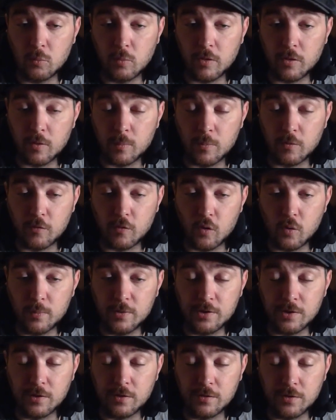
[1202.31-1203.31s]
with her
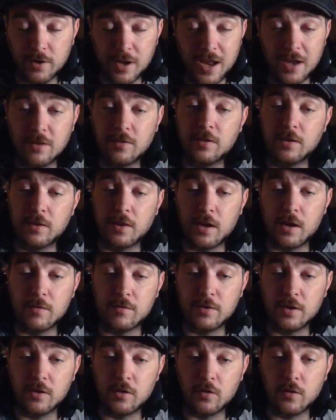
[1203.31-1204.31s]
performances in anything that
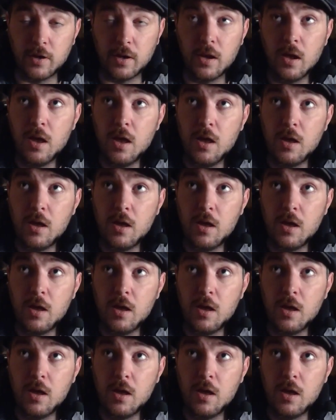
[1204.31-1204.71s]
I've seen her in.